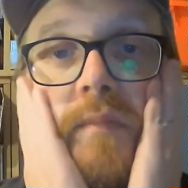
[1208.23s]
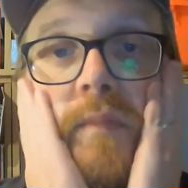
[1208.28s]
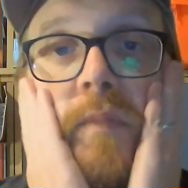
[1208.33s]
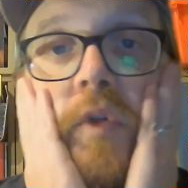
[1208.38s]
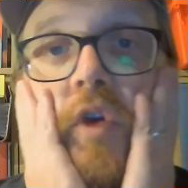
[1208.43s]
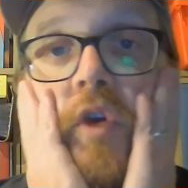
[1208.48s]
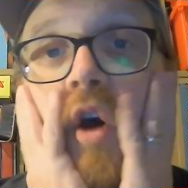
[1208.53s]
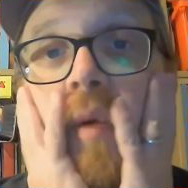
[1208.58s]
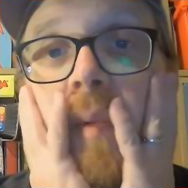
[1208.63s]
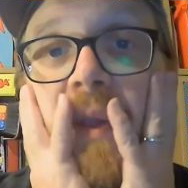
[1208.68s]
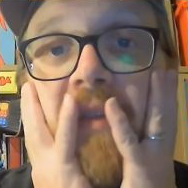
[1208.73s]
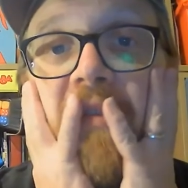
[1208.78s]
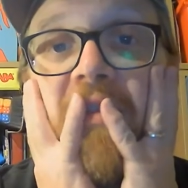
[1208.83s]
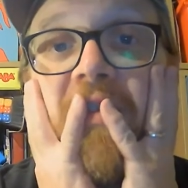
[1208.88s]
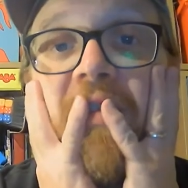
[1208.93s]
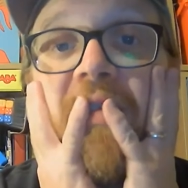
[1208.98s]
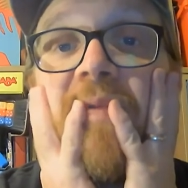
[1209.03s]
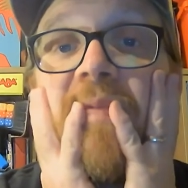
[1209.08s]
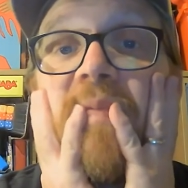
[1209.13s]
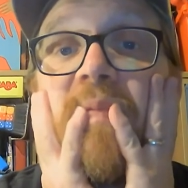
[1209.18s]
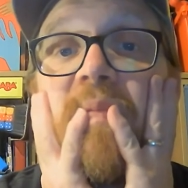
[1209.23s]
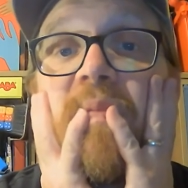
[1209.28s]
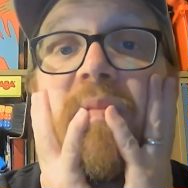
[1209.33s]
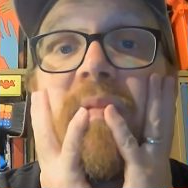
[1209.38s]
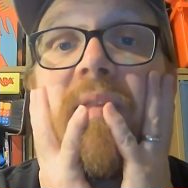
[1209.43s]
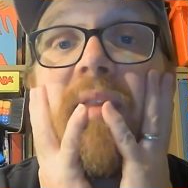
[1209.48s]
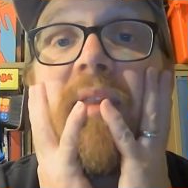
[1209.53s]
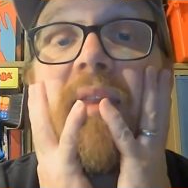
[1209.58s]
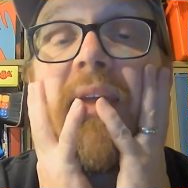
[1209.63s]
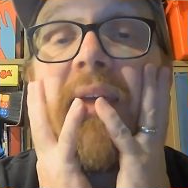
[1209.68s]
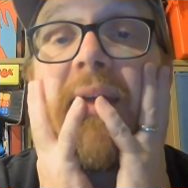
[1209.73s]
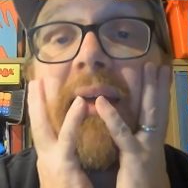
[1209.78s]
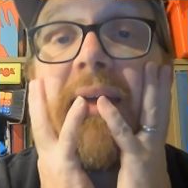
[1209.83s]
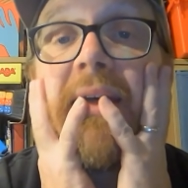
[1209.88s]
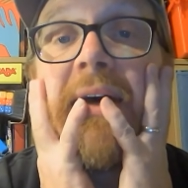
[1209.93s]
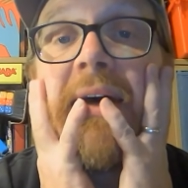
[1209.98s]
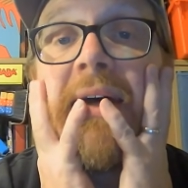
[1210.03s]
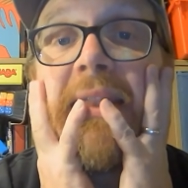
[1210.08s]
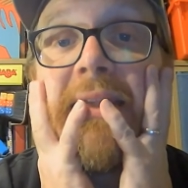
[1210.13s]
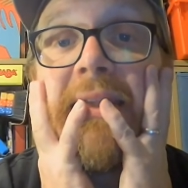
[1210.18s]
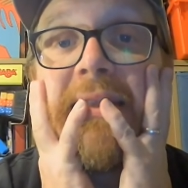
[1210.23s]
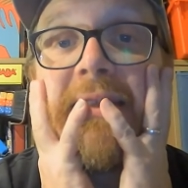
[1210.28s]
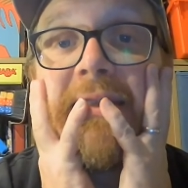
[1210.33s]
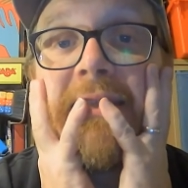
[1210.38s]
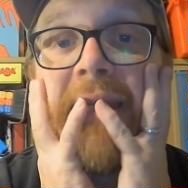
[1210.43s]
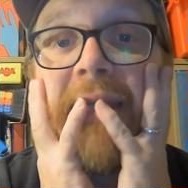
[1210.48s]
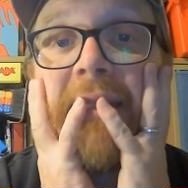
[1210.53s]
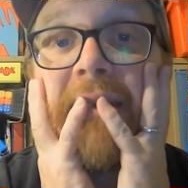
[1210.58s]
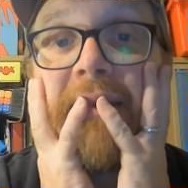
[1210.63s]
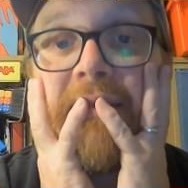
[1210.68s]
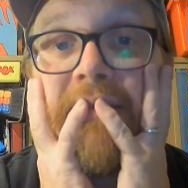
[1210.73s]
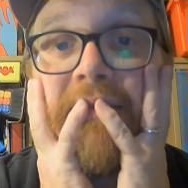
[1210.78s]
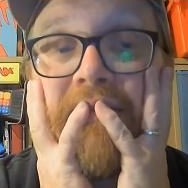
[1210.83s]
the comments, and he said,